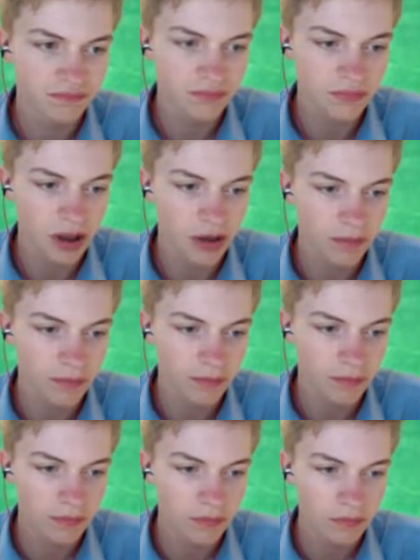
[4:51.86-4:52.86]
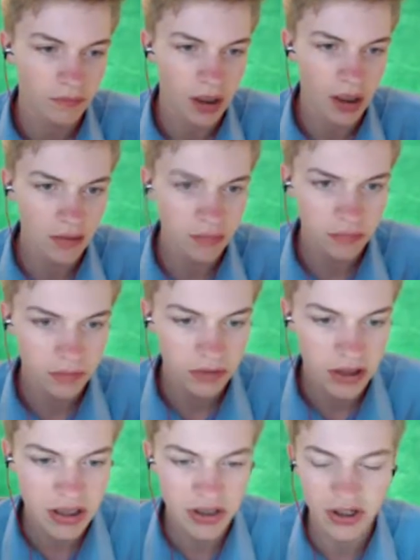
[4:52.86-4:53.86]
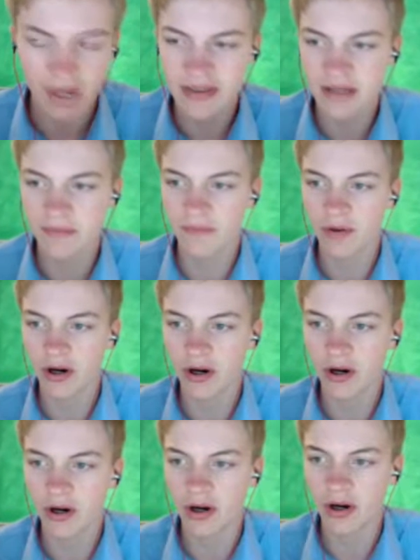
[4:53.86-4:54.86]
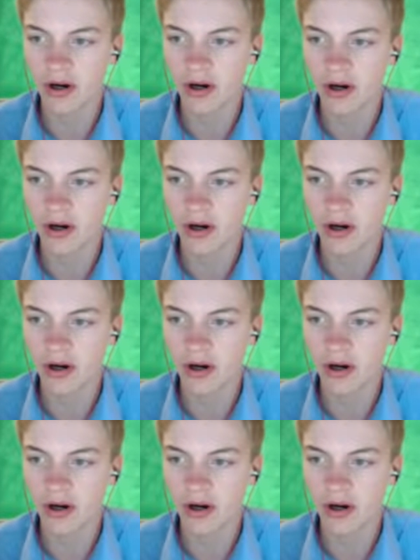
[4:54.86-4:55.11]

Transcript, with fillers: Oh. Okay, he just jumps in and breaks his legs.